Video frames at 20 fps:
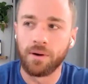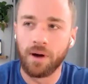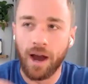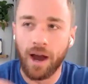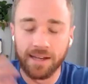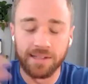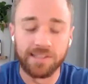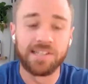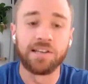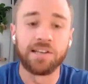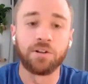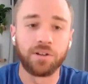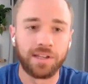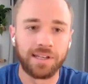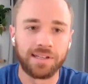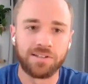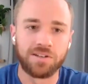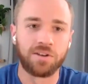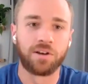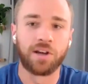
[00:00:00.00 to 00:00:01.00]

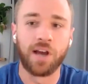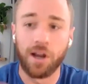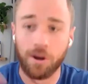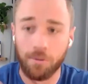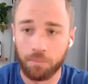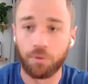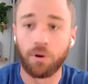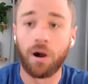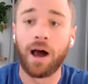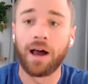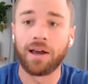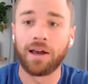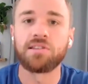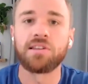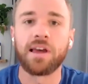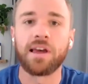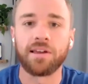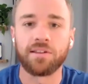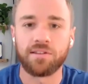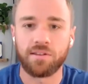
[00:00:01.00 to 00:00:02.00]
ideally to kind of
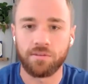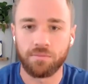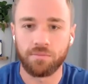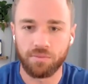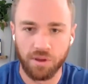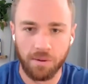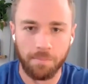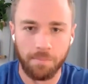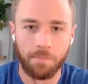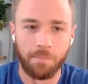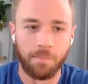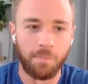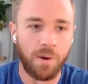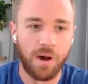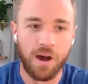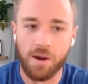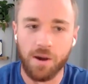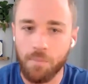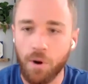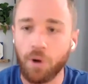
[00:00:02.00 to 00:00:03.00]
process some
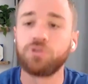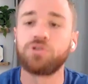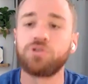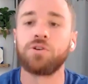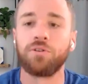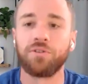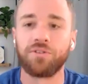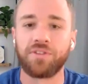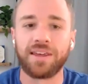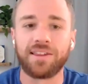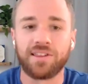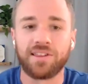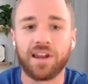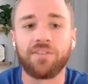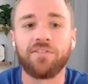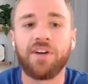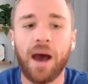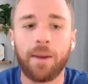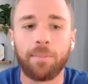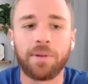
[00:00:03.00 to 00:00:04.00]
emotional things that
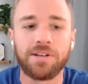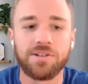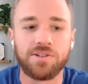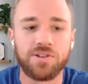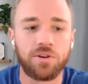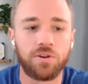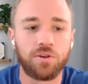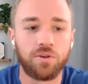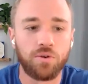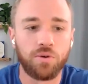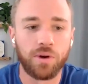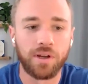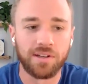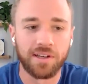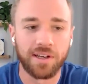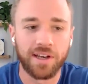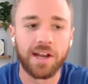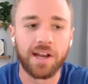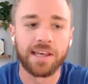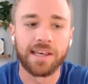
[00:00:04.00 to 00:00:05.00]
have happened to you and to
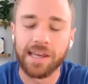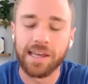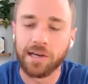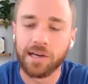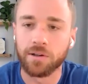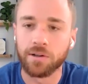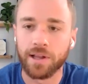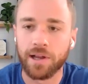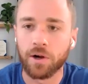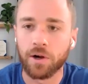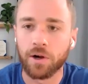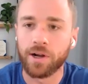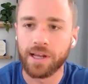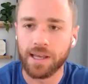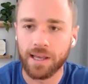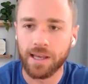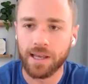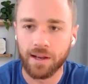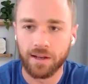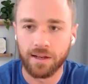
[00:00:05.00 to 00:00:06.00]
kind of get
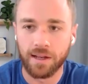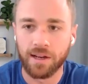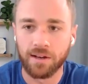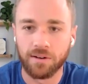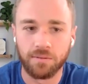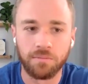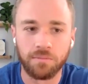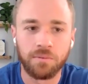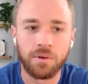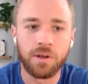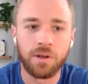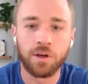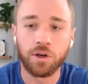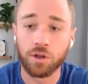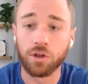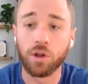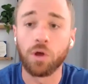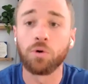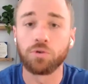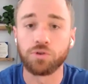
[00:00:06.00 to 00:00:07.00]
clarity and
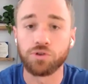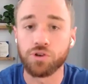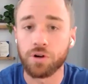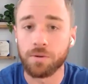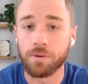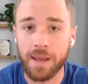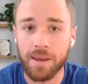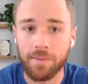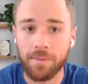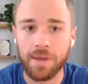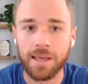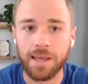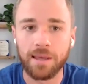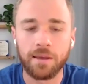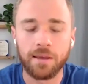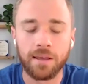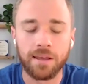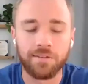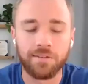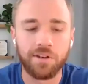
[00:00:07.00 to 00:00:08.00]
closure. Maybe
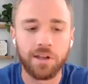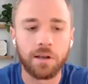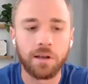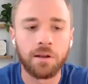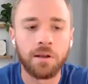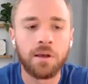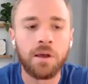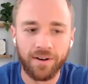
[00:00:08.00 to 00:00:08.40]
even